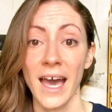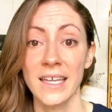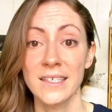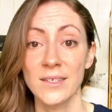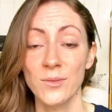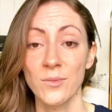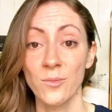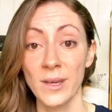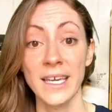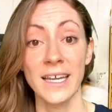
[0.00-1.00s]
And
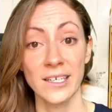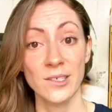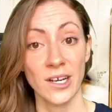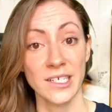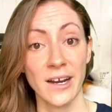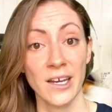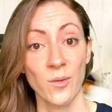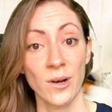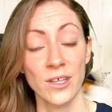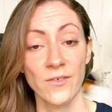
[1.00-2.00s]
we at Neal's Yard Dairy
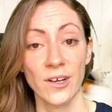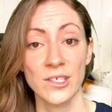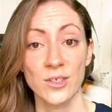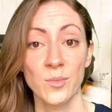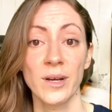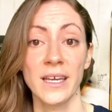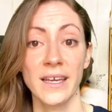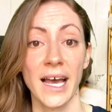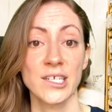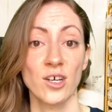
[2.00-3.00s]
were the first to bring
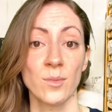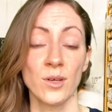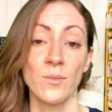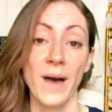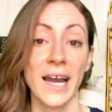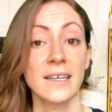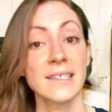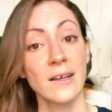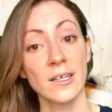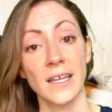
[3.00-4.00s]
Cashel Blue back to
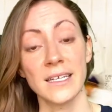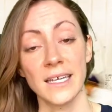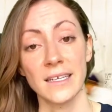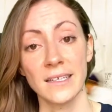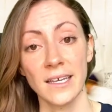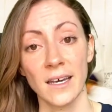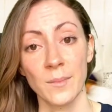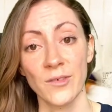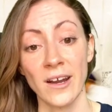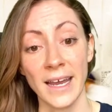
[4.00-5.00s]
sell in London
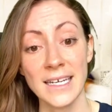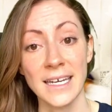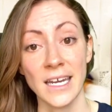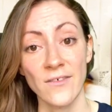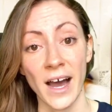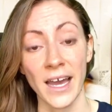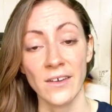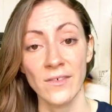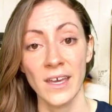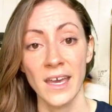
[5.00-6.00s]
around
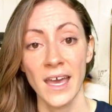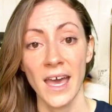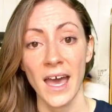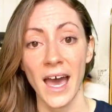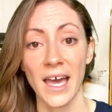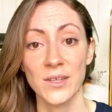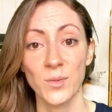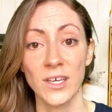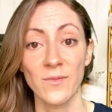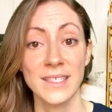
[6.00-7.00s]
1985, and
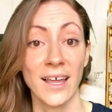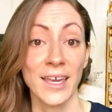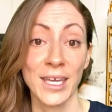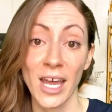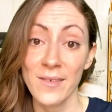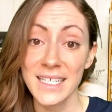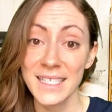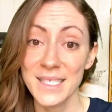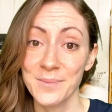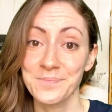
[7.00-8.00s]
we've been selling it ever
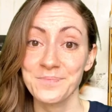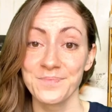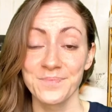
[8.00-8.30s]
since.